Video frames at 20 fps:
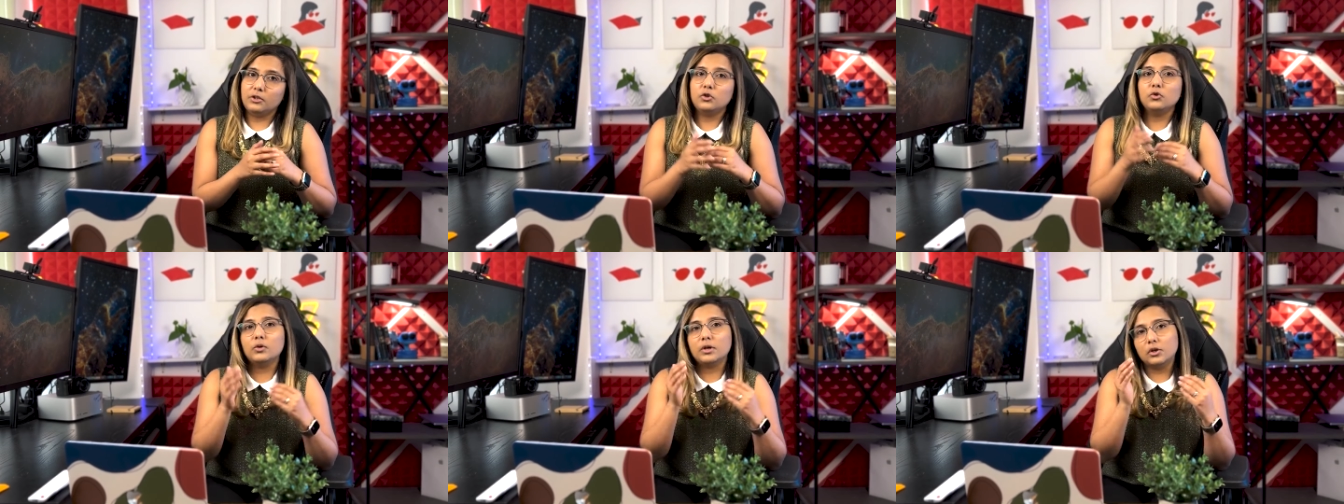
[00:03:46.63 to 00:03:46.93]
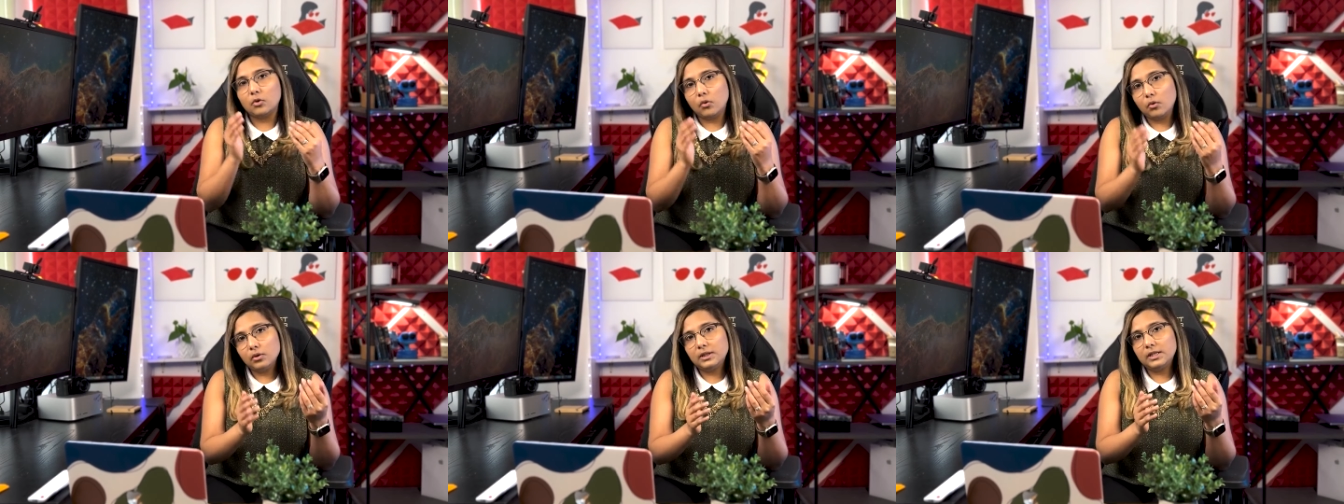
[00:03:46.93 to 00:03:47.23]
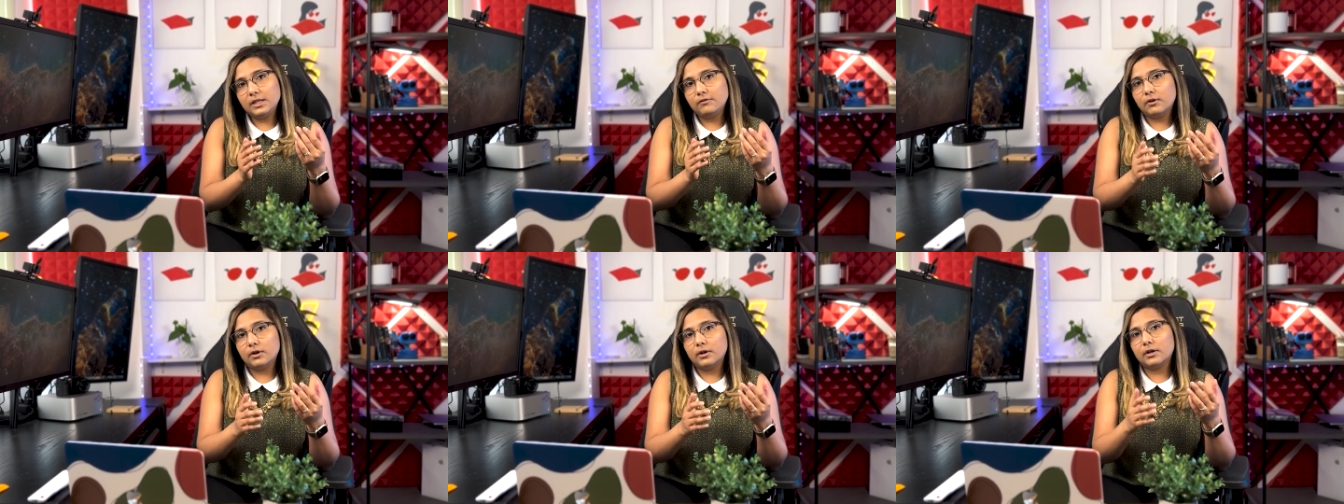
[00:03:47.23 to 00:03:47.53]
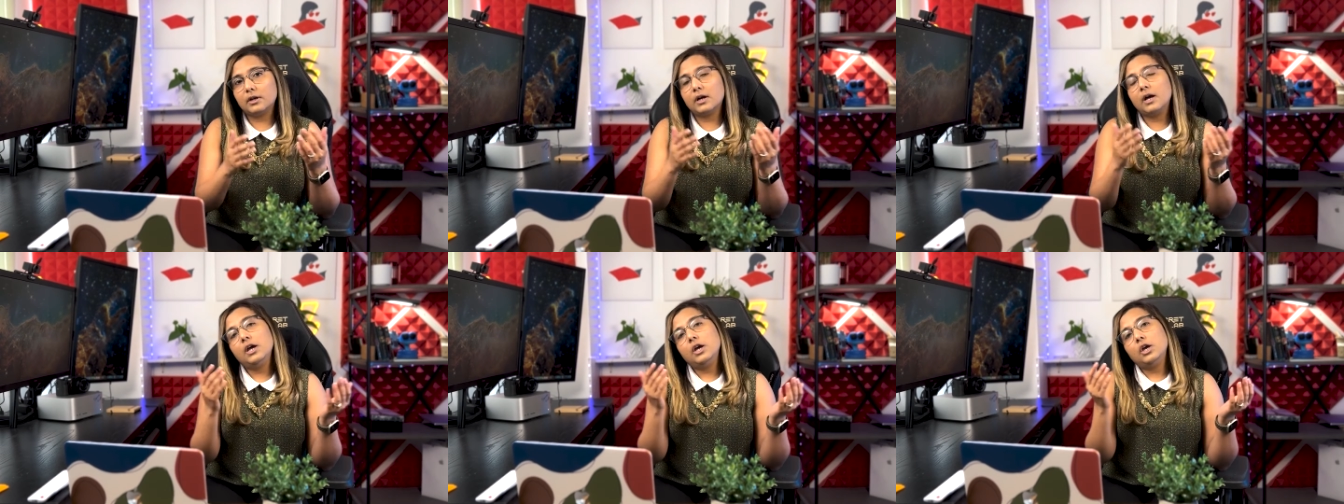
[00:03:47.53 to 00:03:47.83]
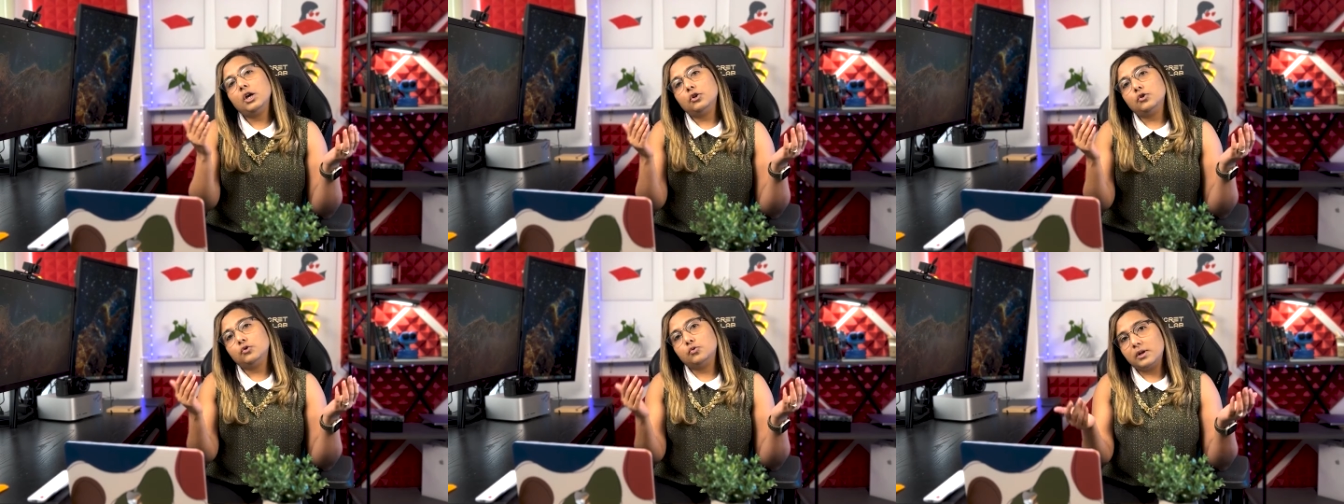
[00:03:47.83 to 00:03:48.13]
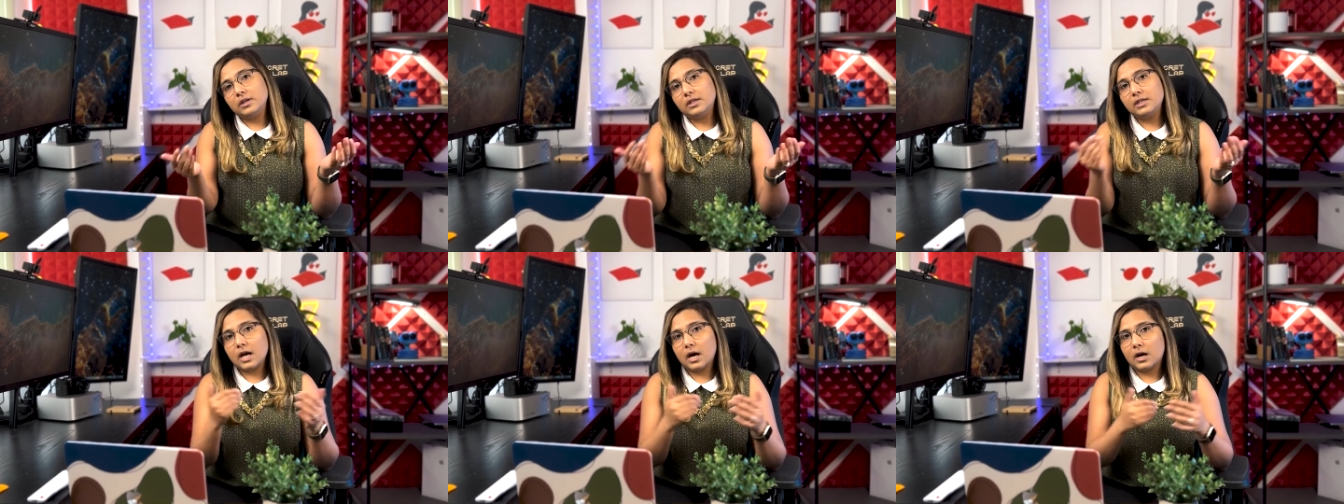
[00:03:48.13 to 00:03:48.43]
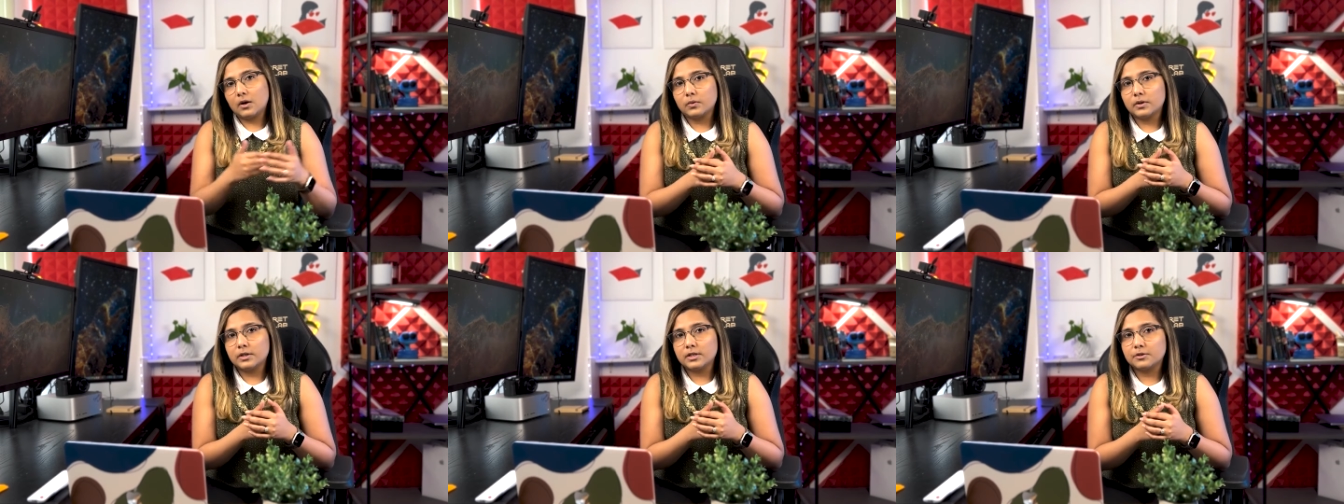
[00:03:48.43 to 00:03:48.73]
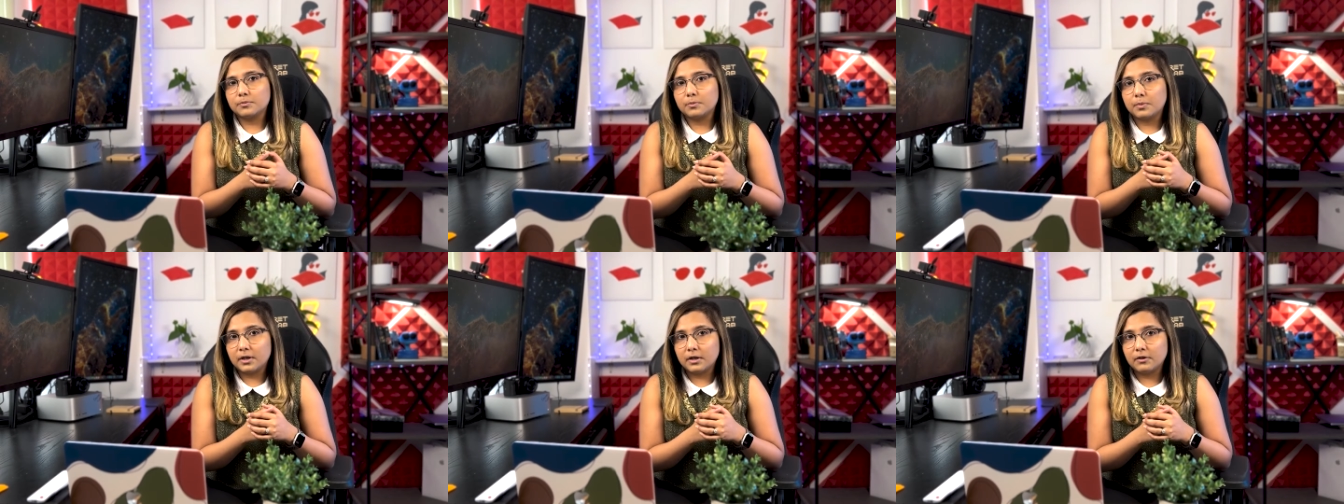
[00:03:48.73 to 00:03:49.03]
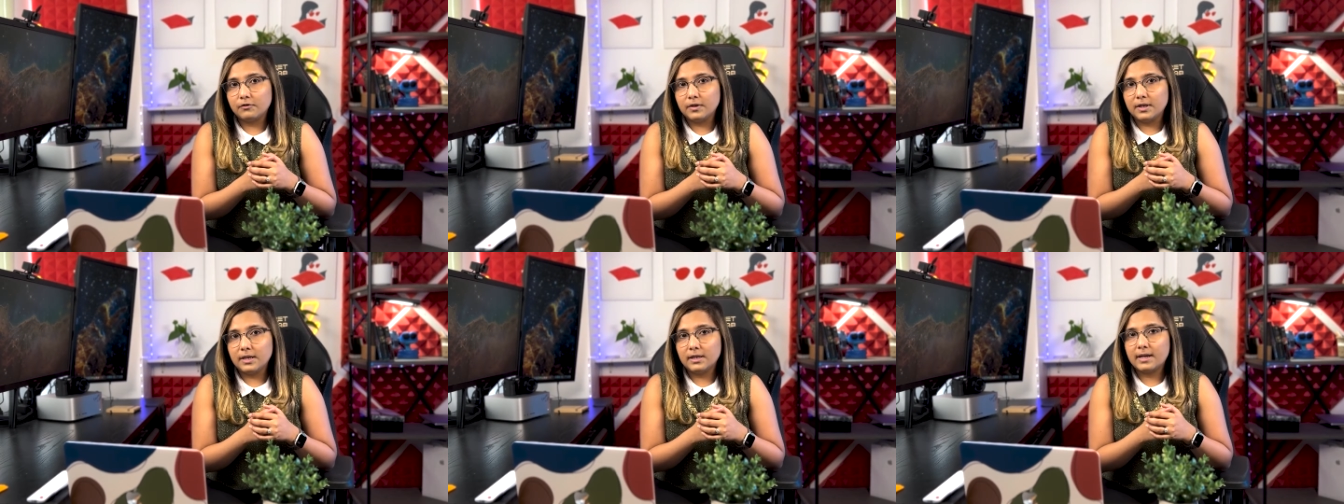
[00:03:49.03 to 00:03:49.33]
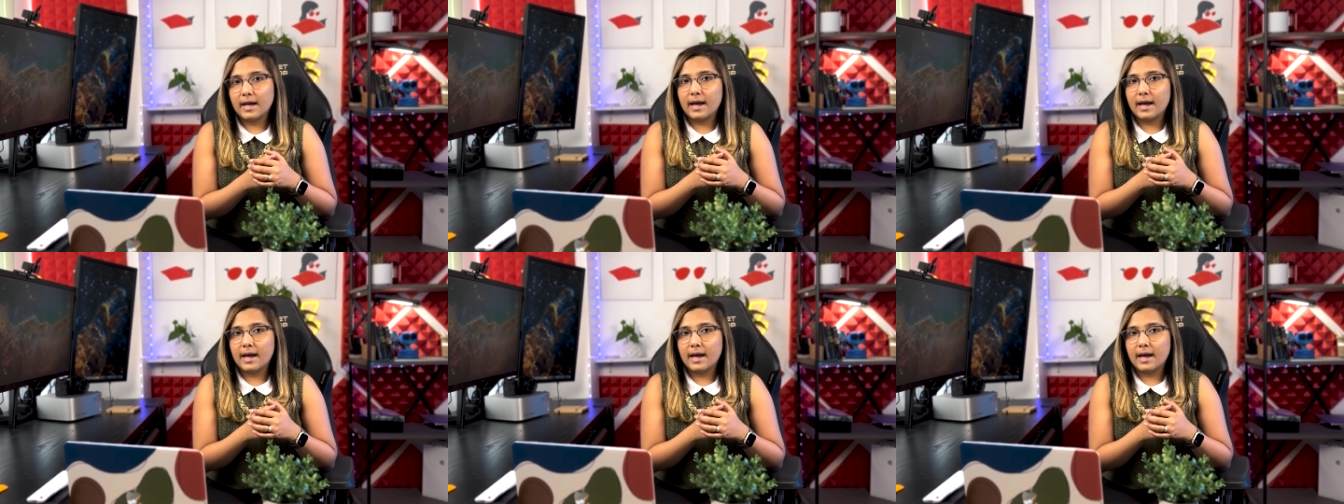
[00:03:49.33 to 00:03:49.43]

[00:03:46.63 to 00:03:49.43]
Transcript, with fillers: You can only work 20 hours per week